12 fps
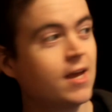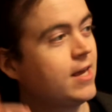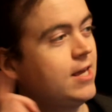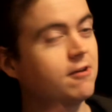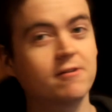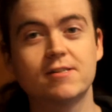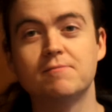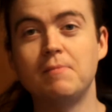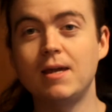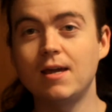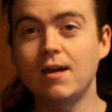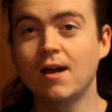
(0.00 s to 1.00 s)
Here is
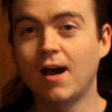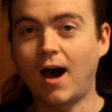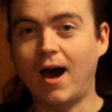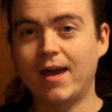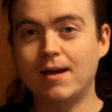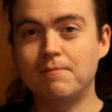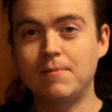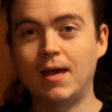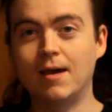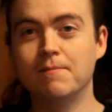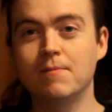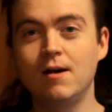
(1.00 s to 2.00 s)
me, I am
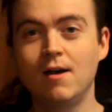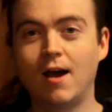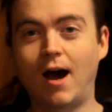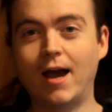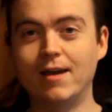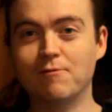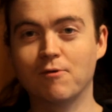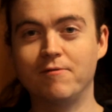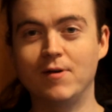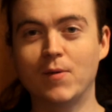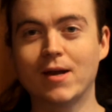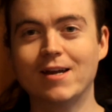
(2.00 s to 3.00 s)
him, I am
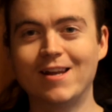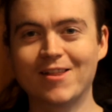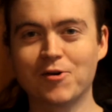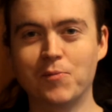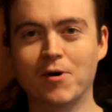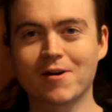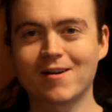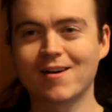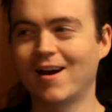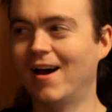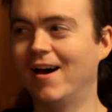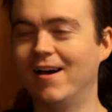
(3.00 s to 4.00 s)
reviewing another book,
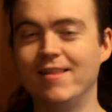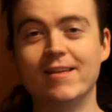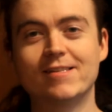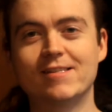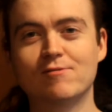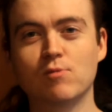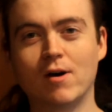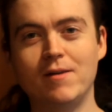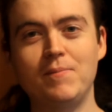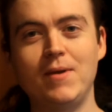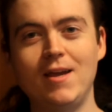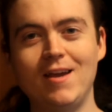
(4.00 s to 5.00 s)
uh, this
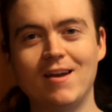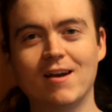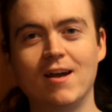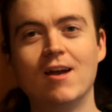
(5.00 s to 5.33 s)
one being